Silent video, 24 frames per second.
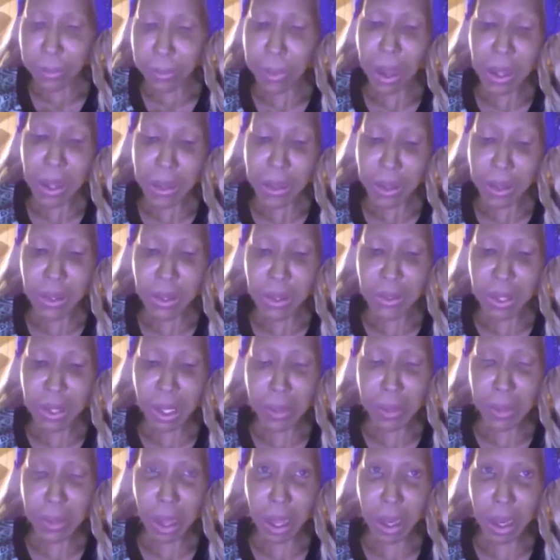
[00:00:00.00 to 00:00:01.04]
But the good thing
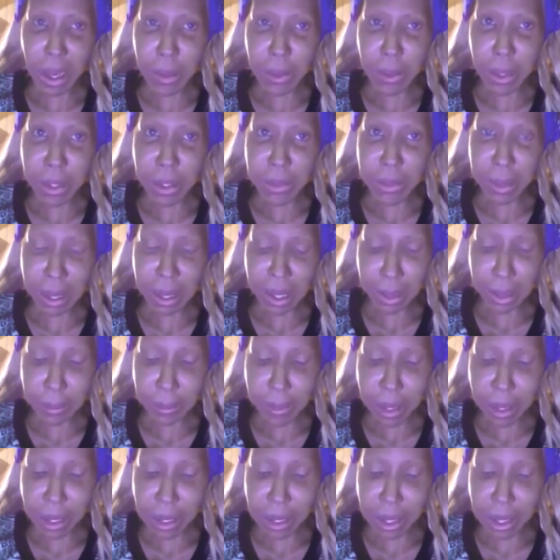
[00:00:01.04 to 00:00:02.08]
about airbrush makeup
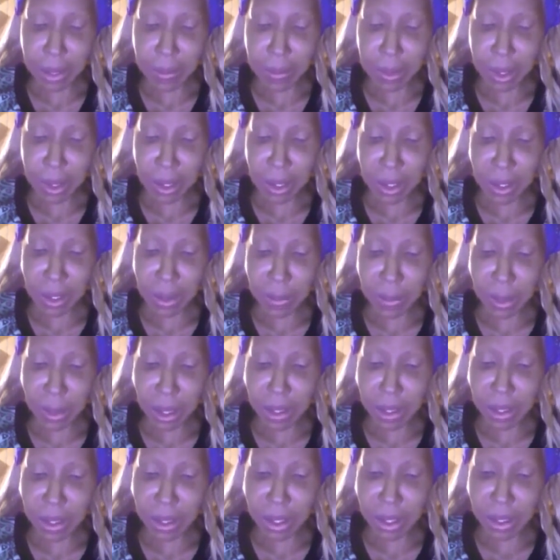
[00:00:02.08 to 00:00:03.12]
is if you get too
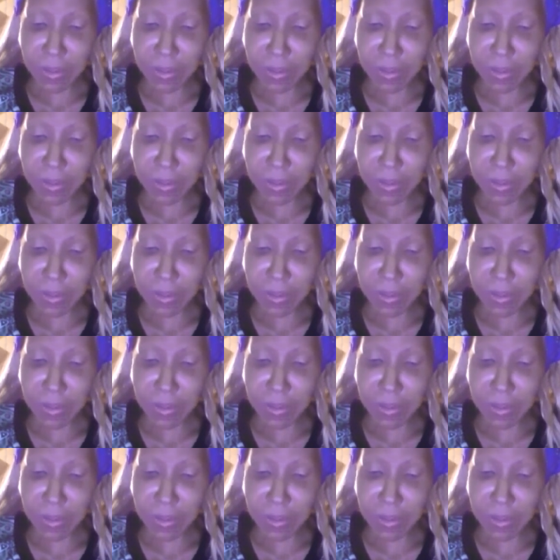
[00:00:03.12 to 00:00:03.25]
much,